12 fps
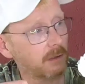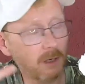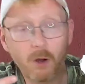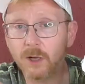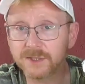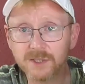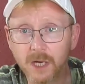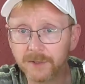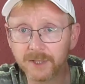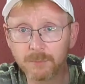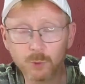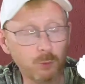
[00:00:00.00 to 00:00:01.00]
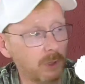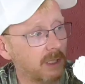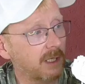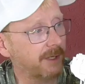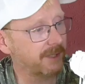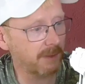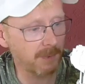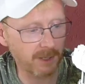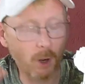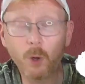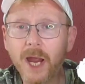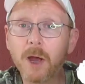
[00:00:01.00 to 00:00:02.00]
it's Gundam, Google Gundam,
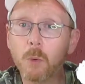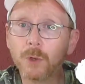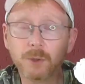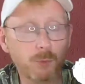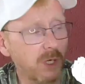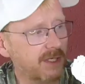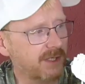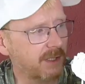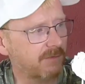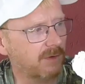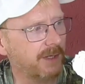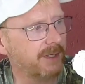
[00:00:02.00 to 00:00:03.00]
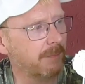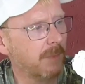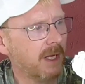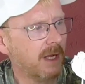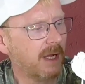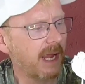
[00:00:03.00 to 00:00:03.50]
and okay, I want a brick set of Gundam,